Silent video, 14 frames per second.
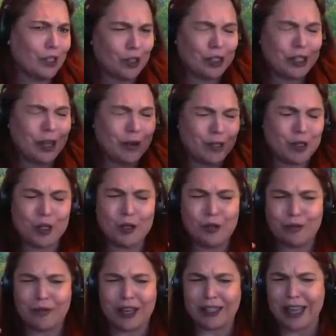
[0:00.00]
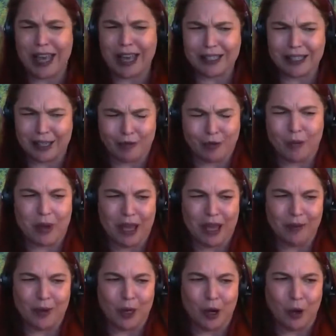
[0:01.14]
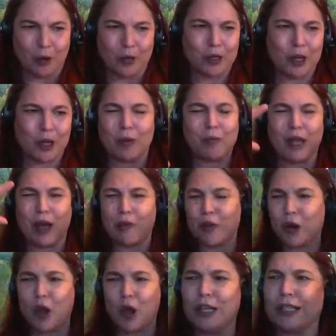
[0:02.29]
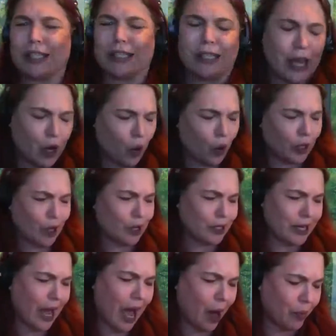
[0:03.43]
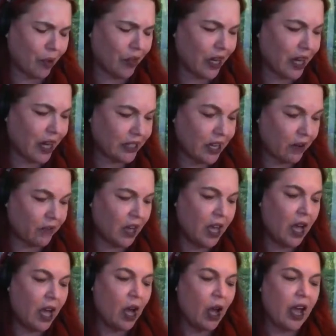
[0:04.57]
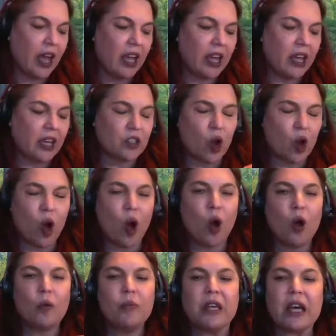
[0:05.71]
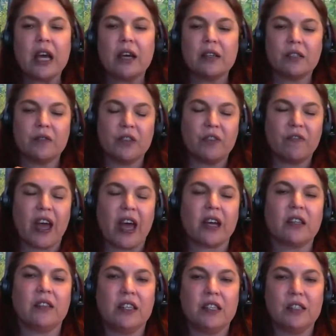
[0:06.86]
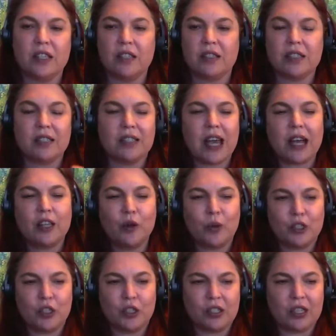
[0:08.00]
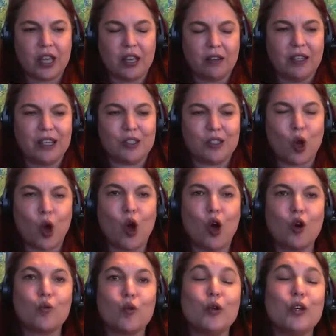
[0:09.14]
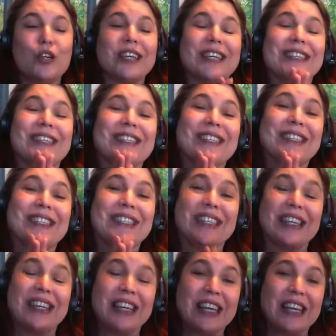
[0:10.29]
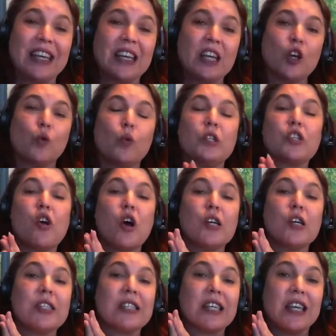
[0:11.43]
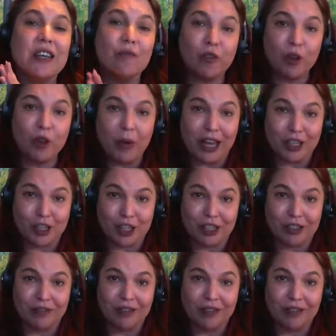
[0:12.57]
It just sounded too fantastic for me. And there's that people out there calling it snake oil on tap, all that kind of stuff. It's all because of the fact that these things, exactly what she's saying, that it's all rooted in acidity, which causes inflammation.